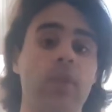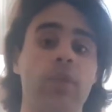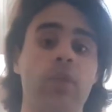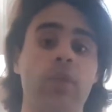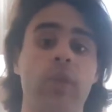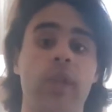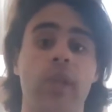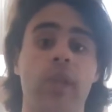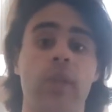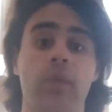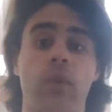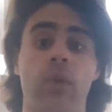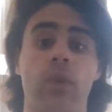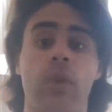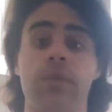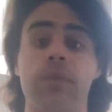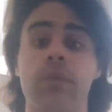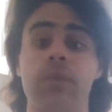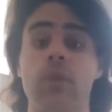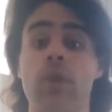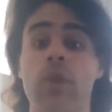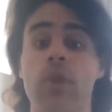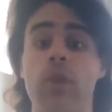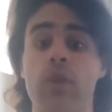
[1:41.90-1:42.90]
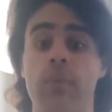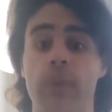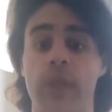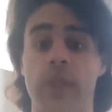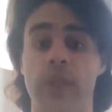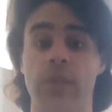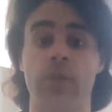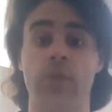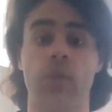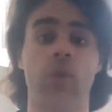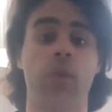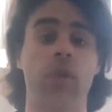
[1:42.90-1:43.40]
to that of
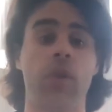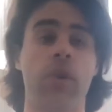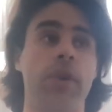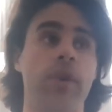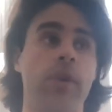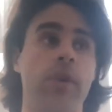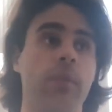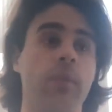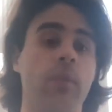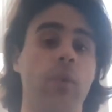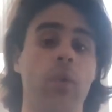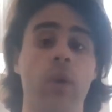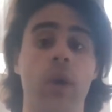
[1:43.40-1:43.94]
humans, or